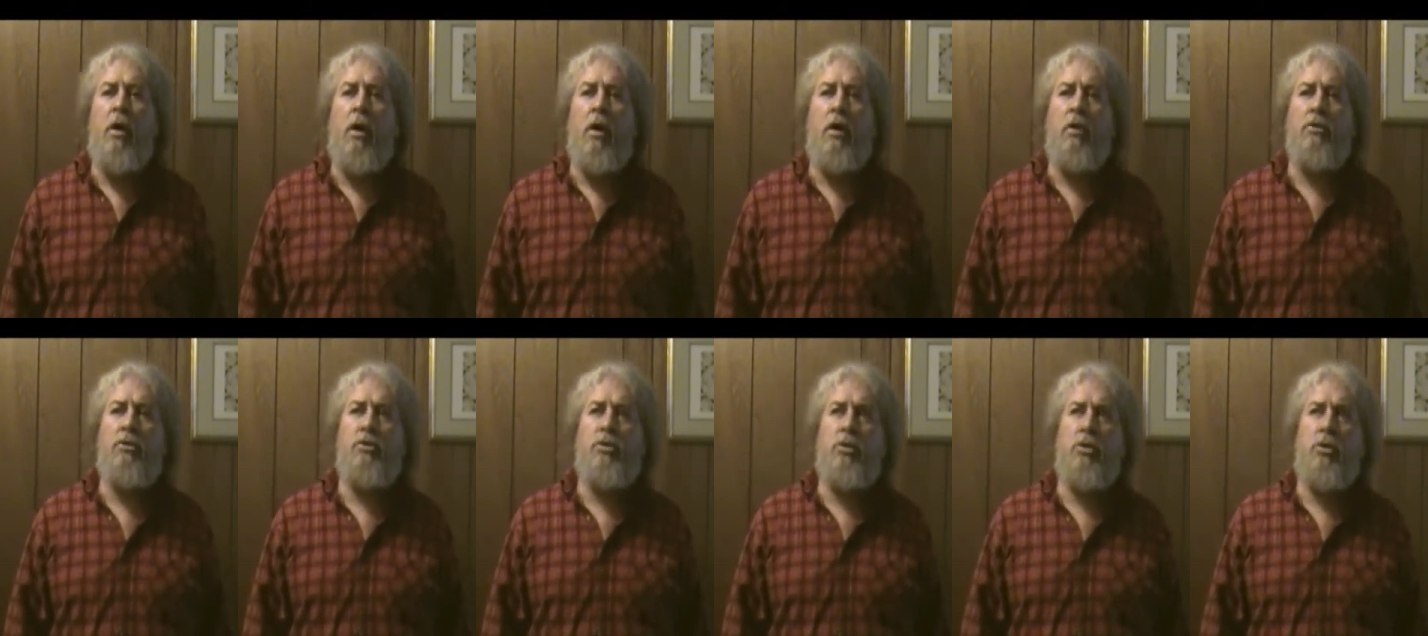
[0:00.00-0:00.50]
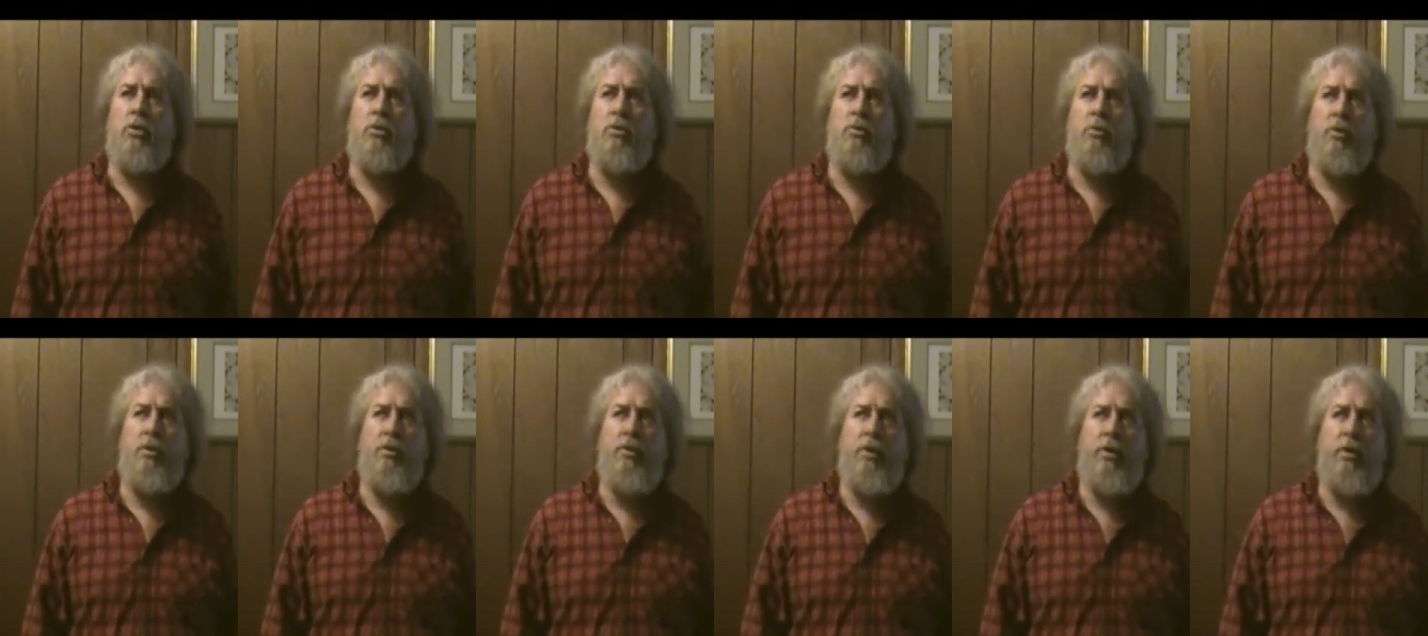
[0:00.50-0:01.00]

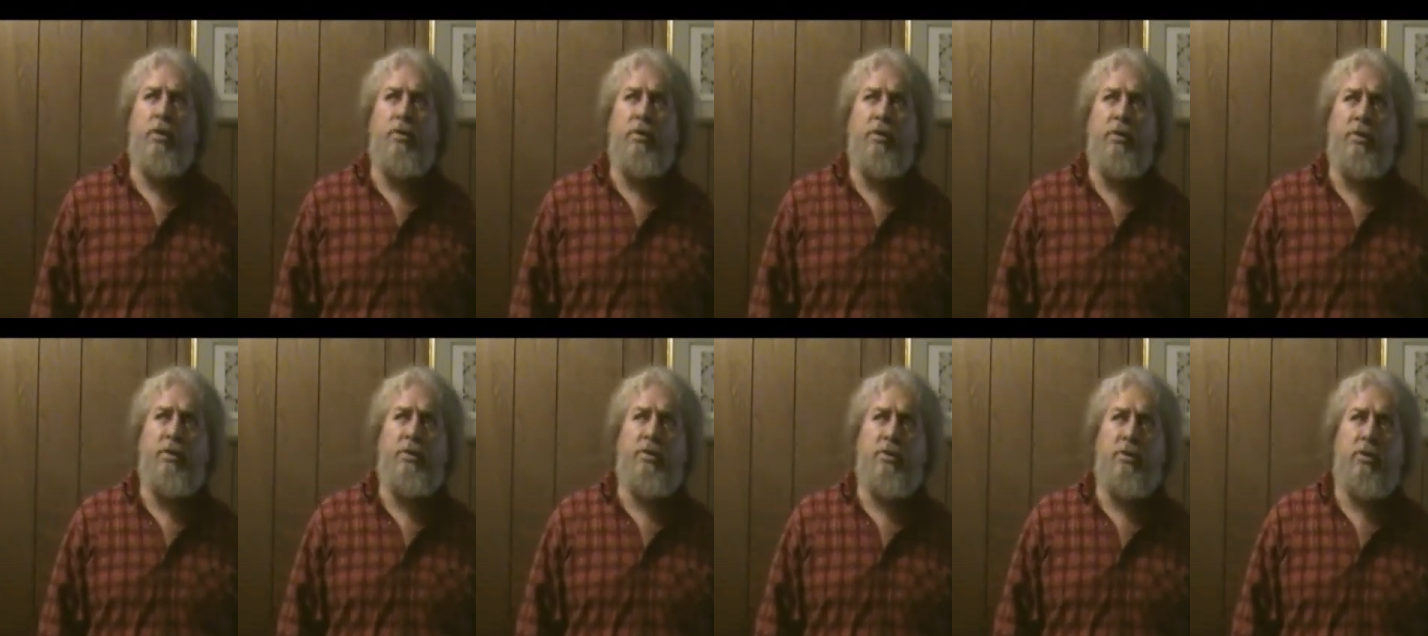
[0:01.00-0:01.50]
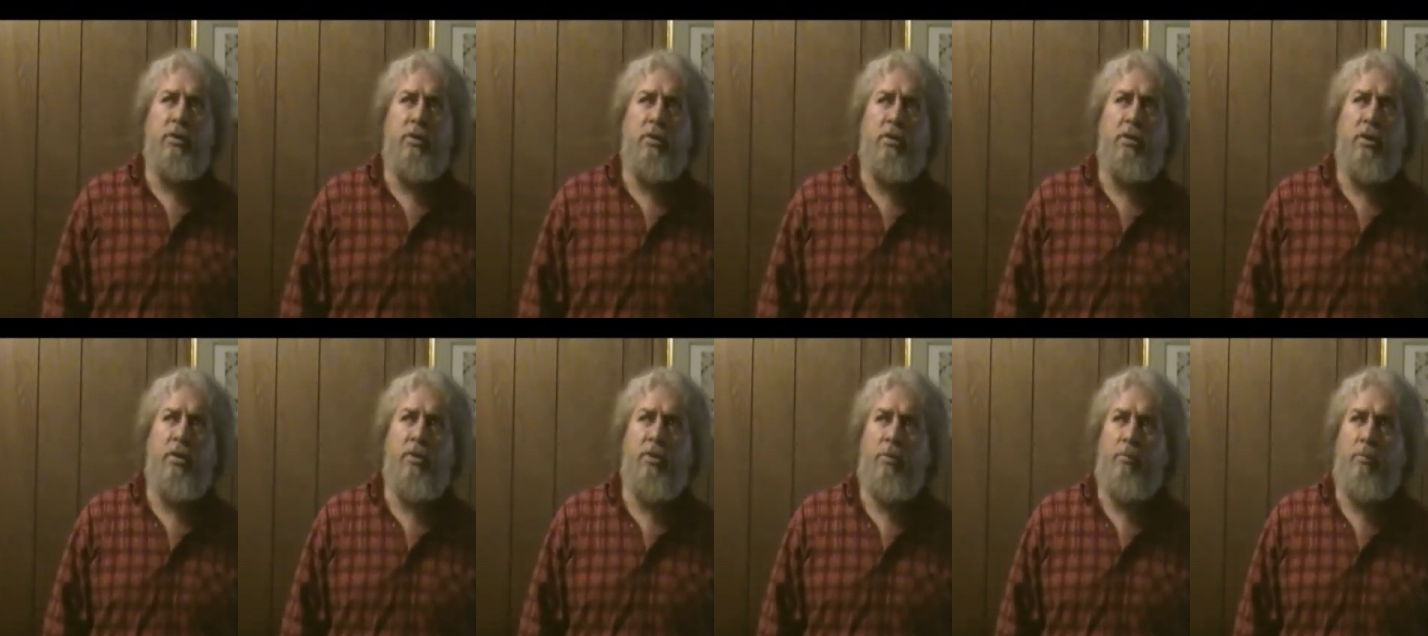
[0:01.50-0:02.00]
Also, there is
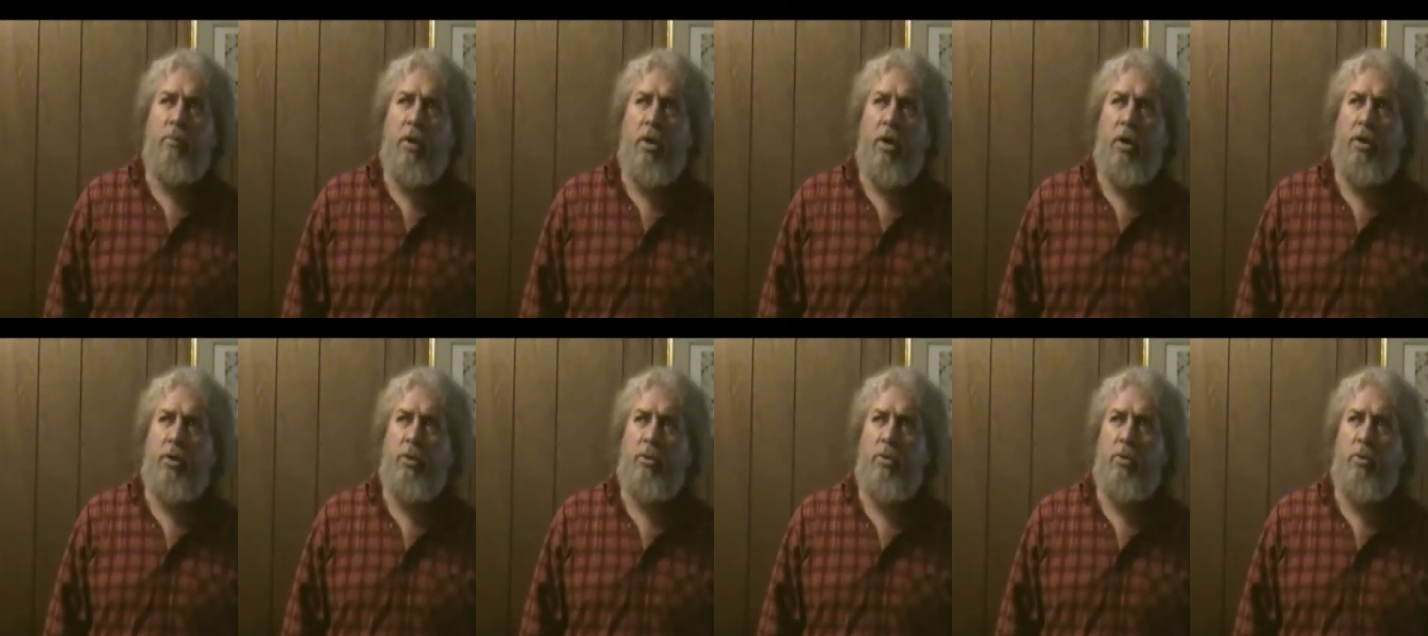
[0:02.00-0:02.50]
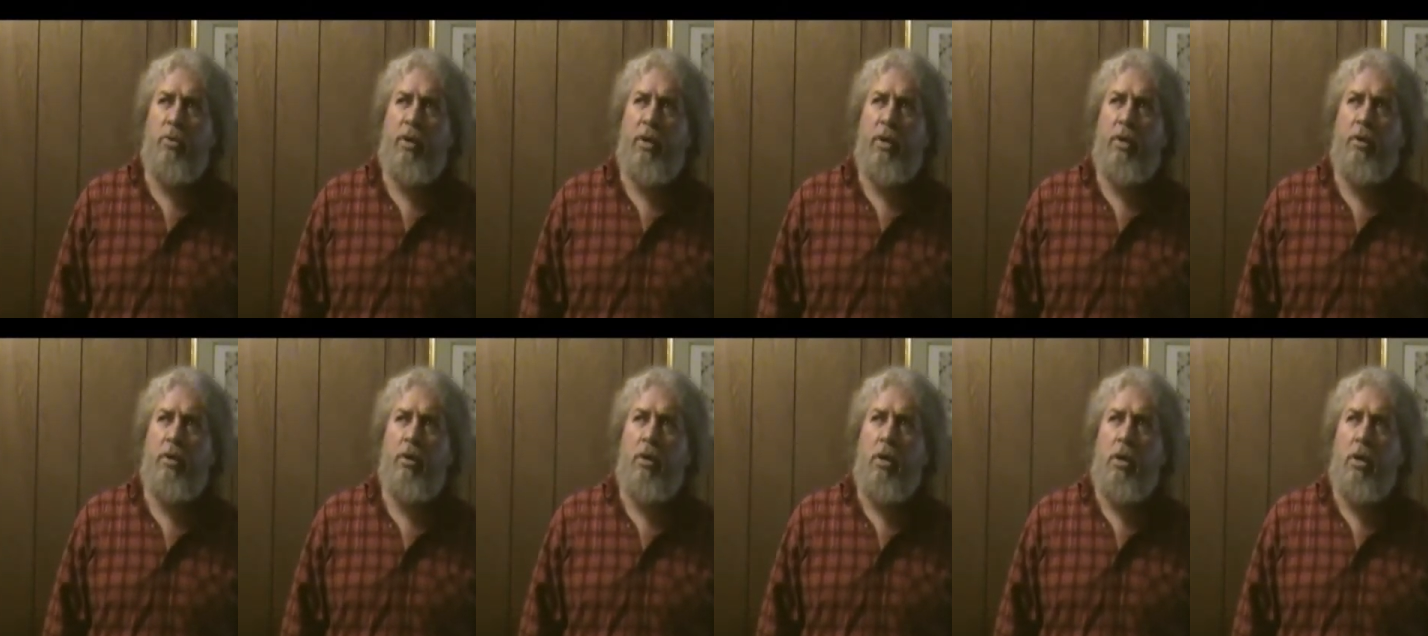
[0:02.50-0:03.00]
the part
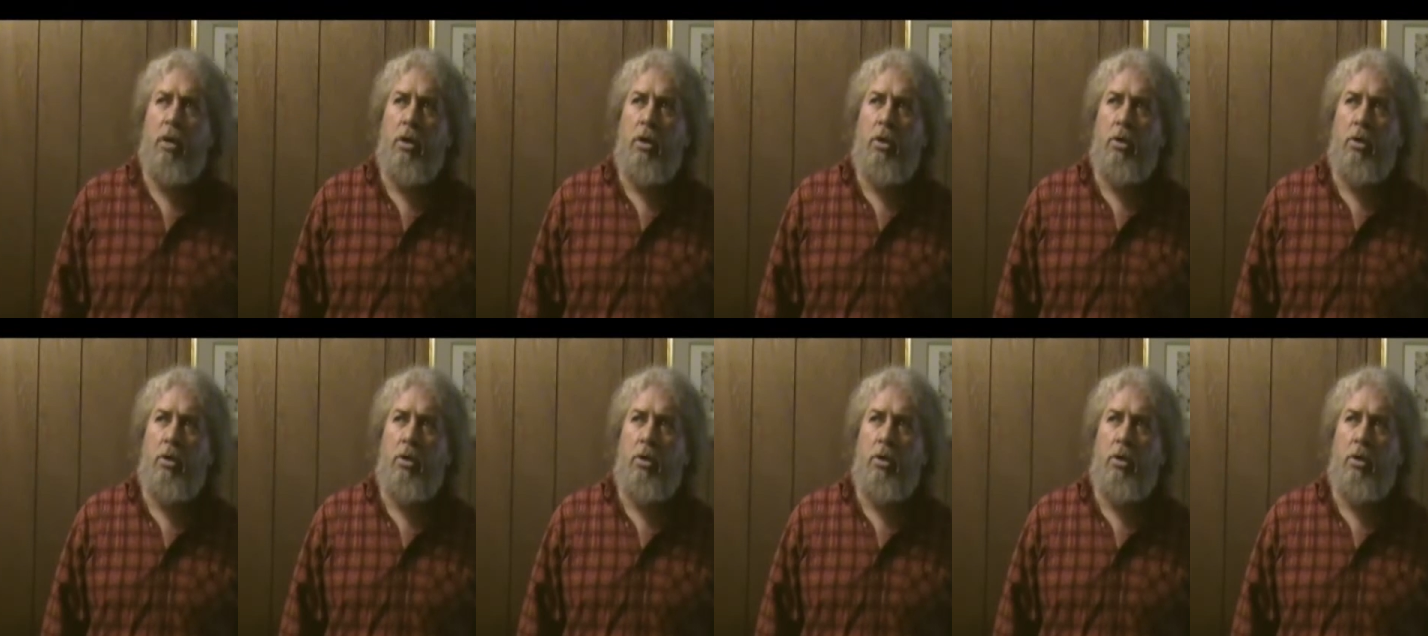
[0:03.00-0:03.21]
where